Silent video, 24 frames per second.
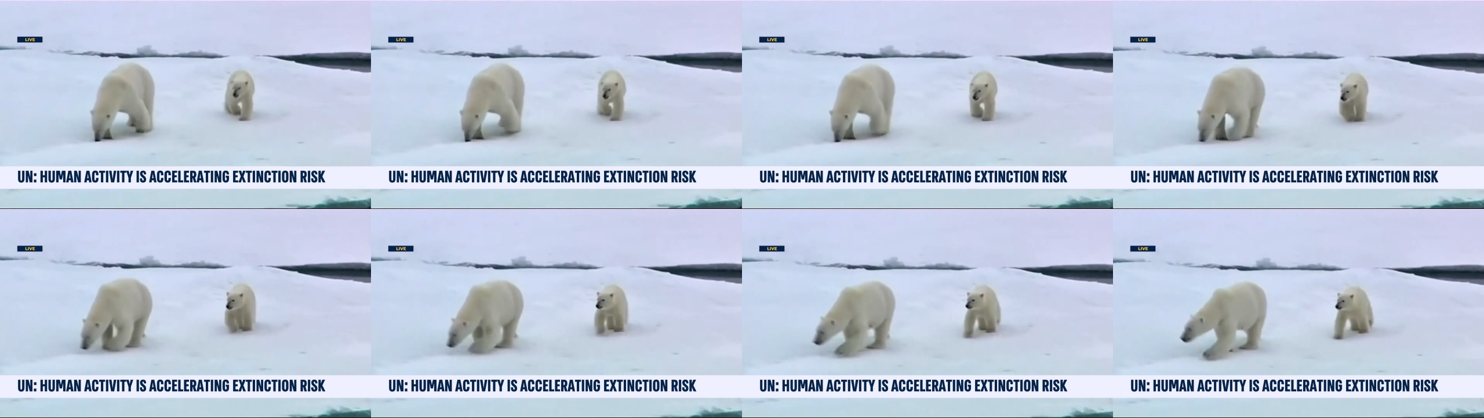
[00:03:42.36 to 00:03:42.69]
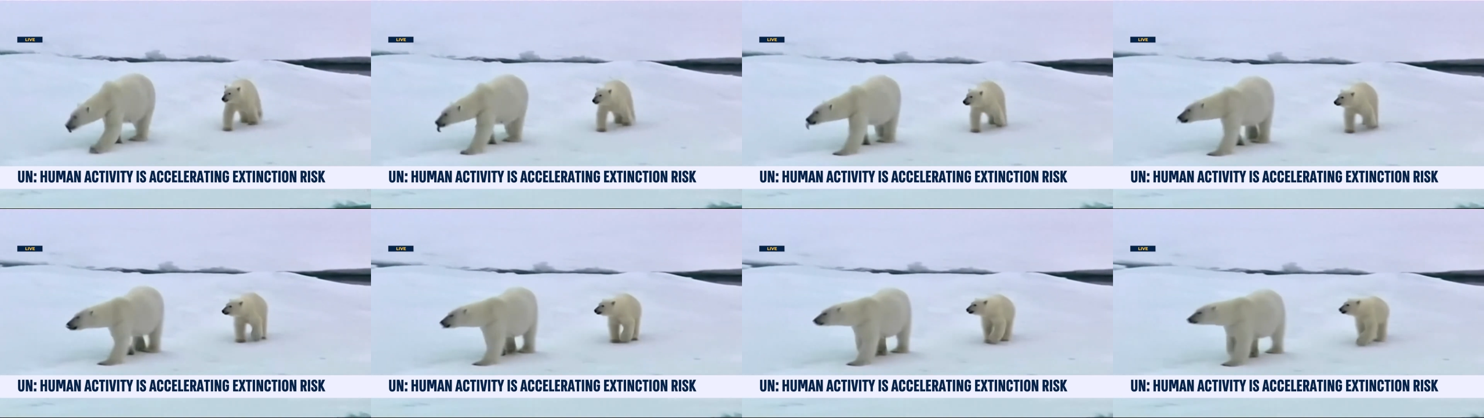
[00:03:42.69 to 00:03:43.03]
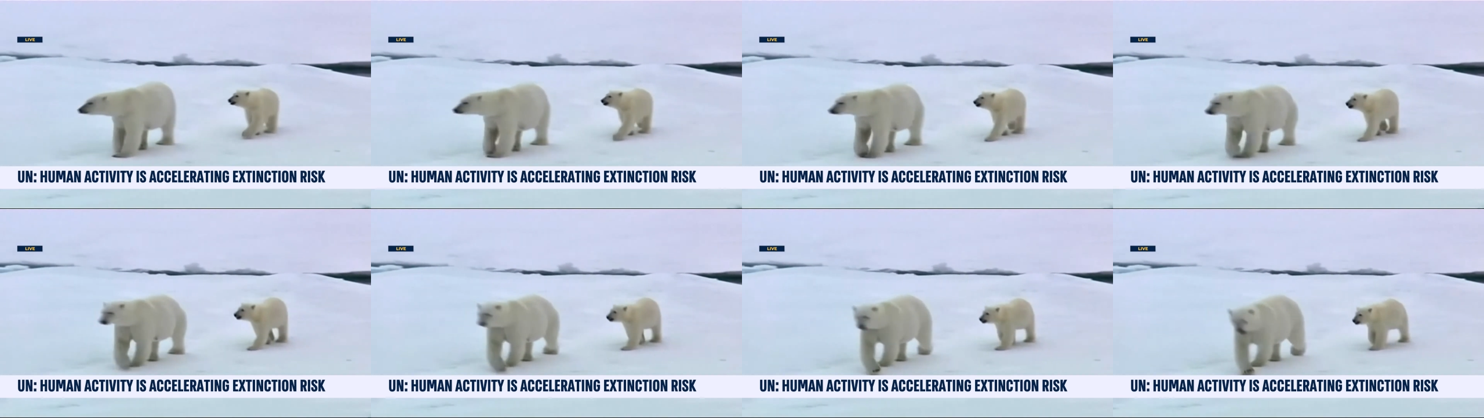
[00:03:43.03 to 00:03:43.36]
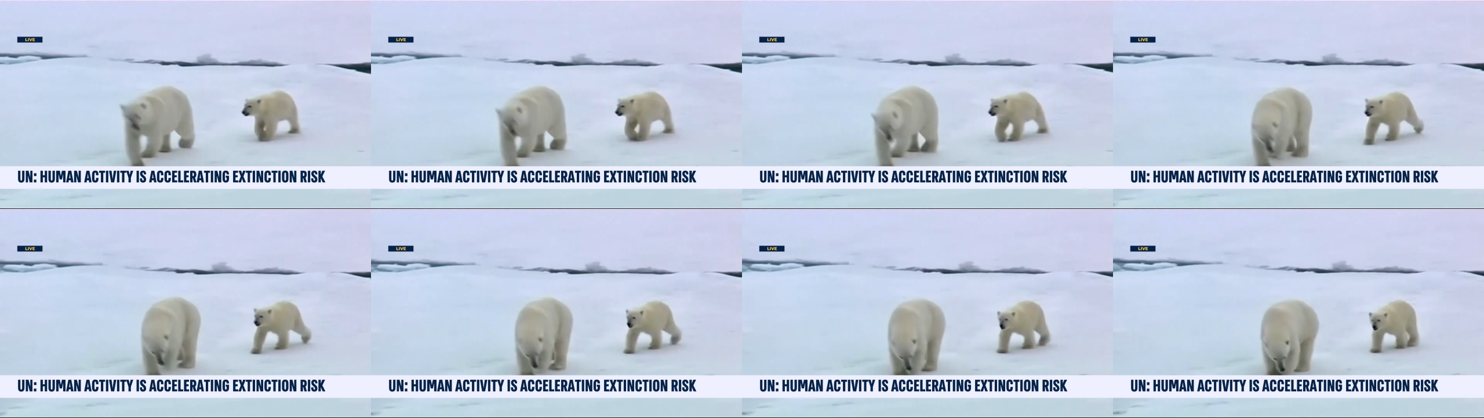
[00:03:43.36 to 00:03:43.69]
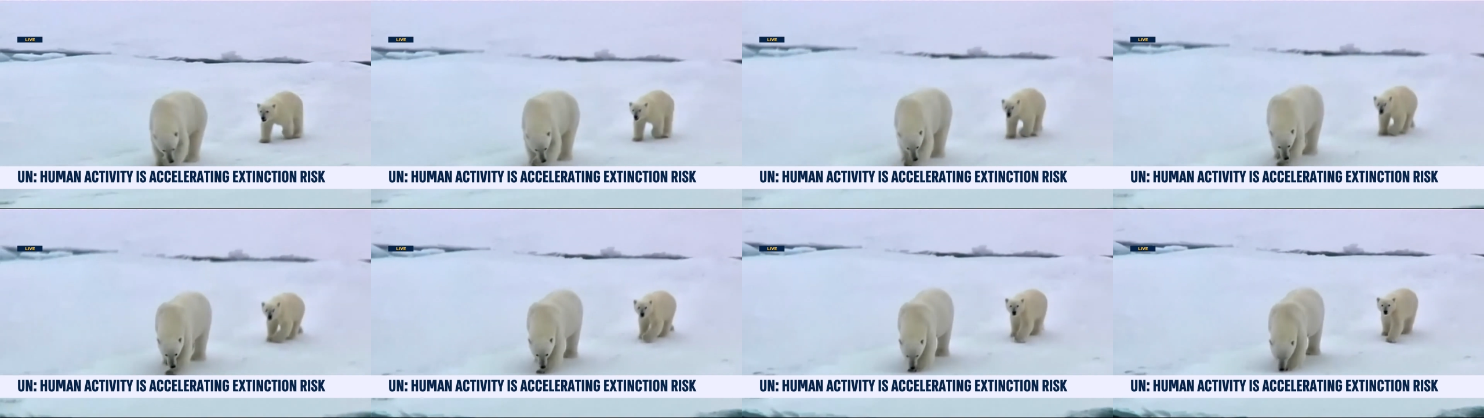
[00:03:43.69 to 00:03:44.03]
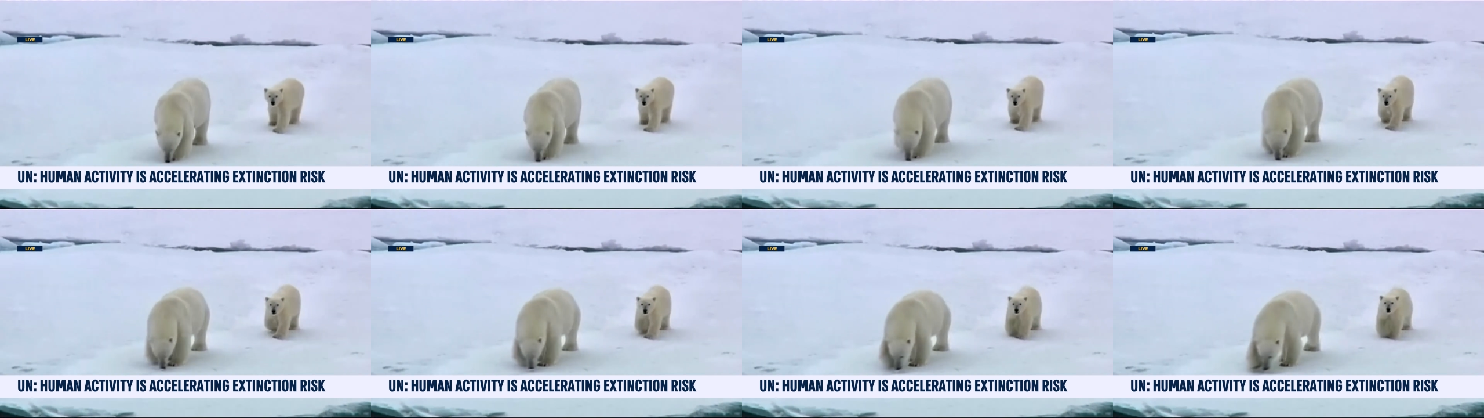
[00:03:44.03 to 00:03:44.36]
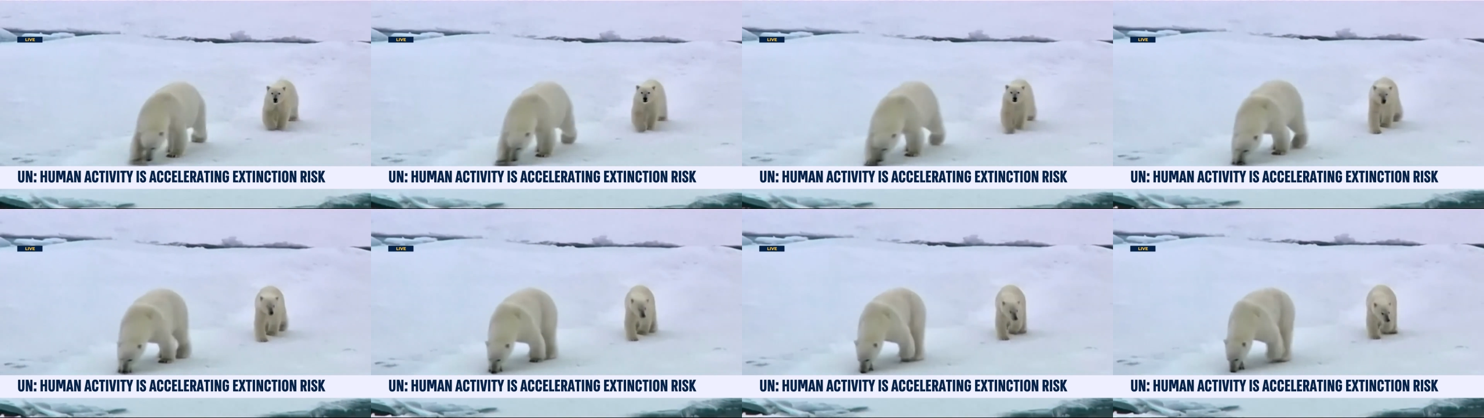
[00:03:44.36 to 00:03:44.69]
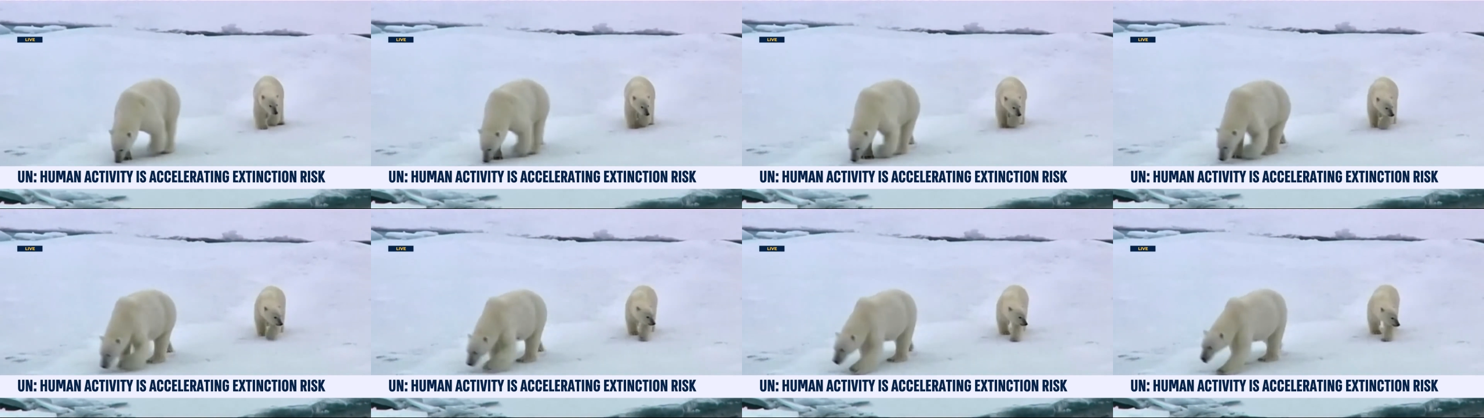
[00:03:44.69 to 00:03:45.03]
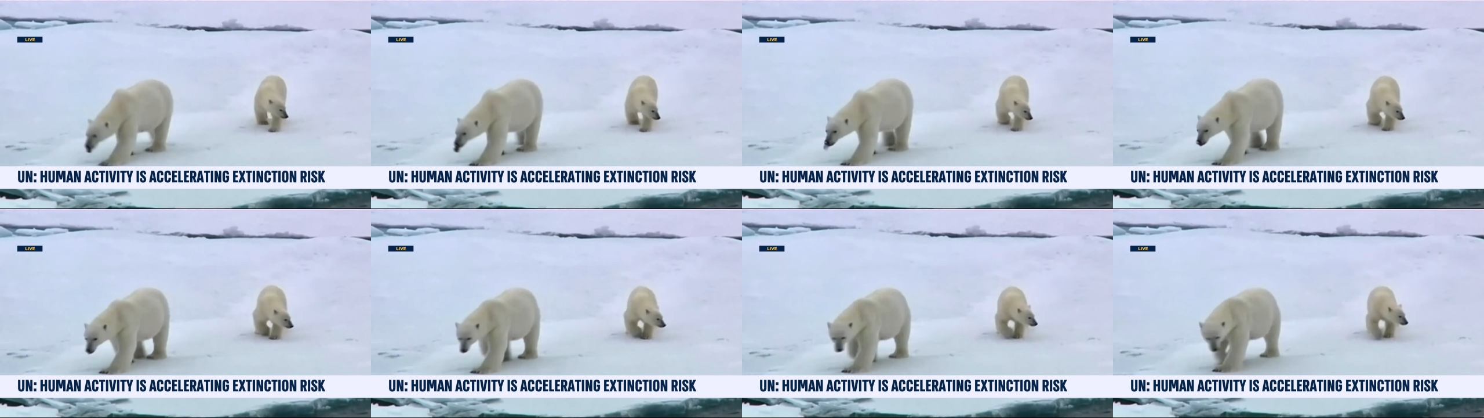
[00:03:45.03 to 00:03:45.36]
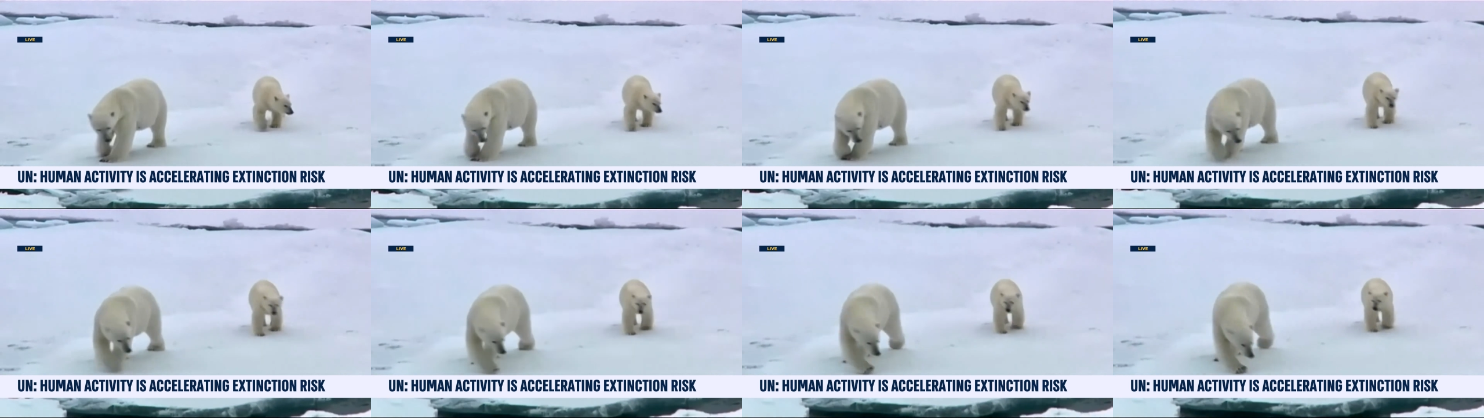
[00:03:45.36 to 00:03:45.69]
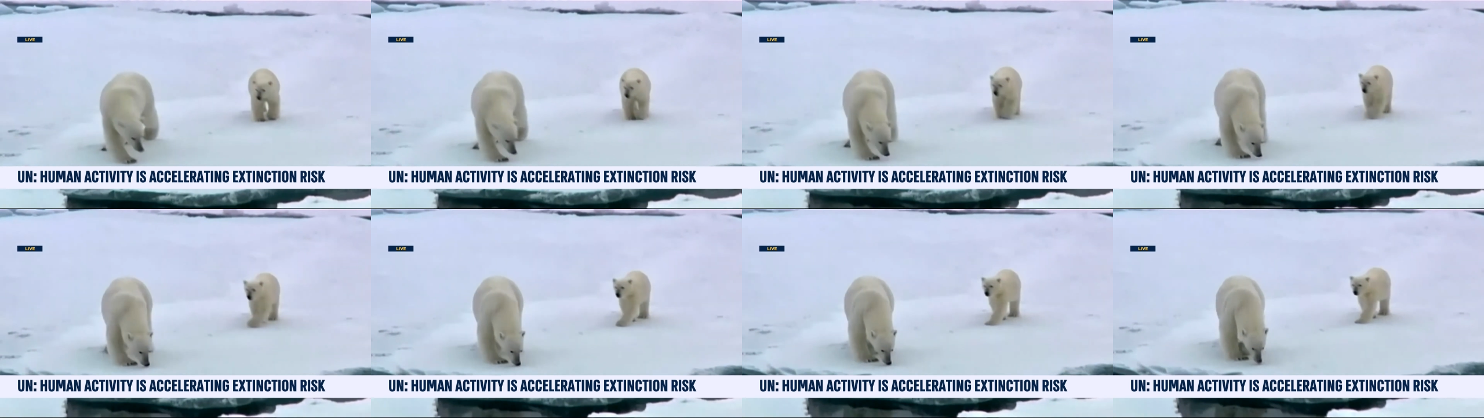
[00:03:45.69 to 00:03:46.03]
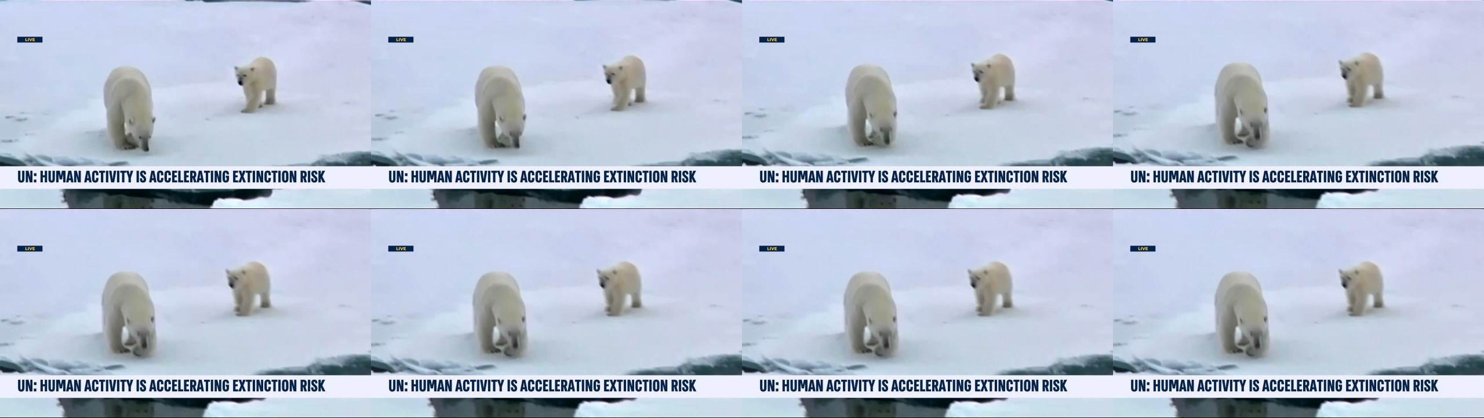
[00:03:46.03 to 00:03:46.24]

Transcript: (no speaker visible)